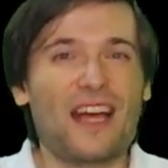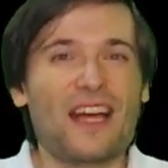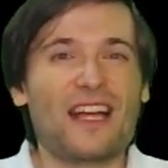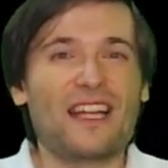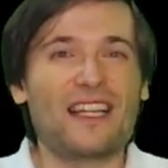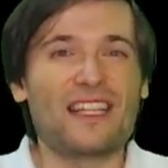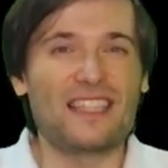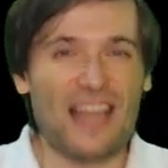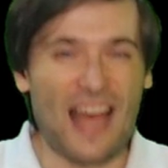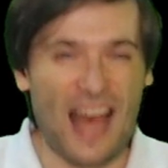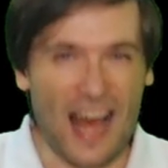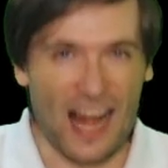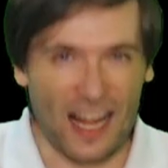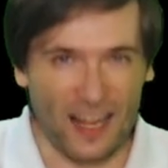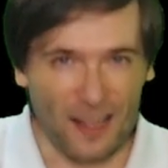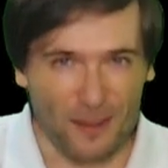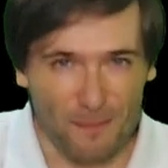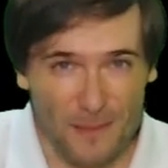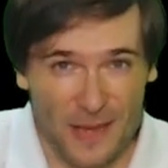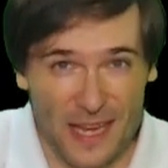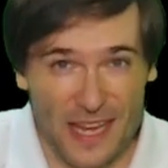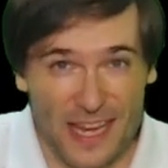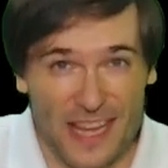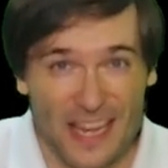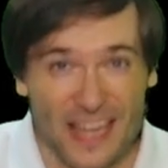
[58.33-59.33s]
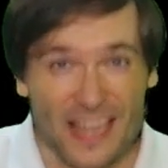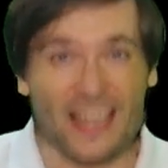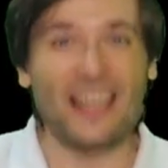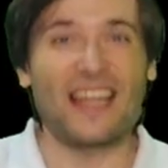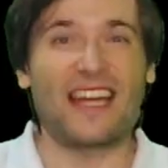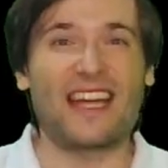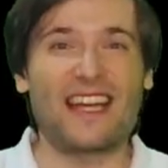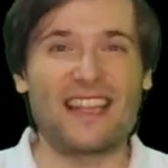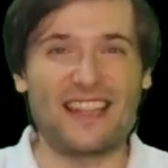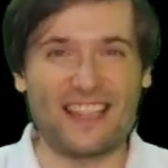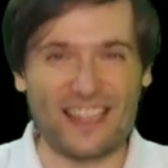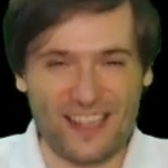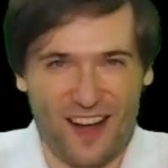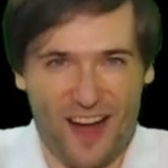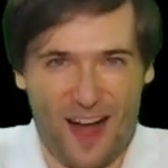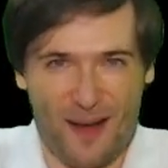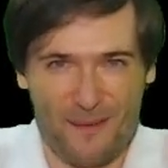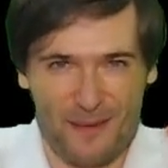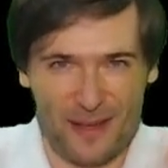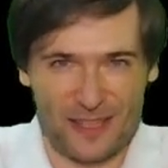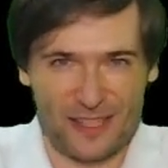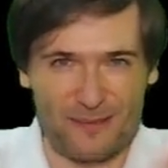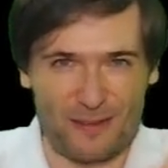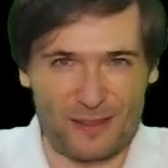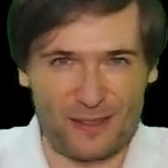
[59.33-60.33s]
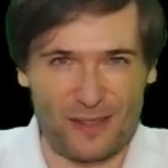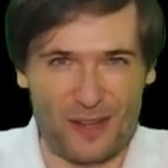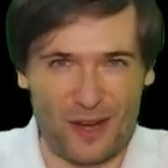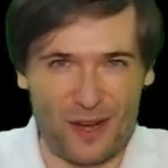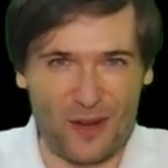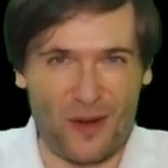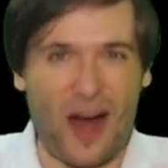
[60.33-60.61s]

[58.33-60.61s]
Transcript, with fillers: tell me in the comments below.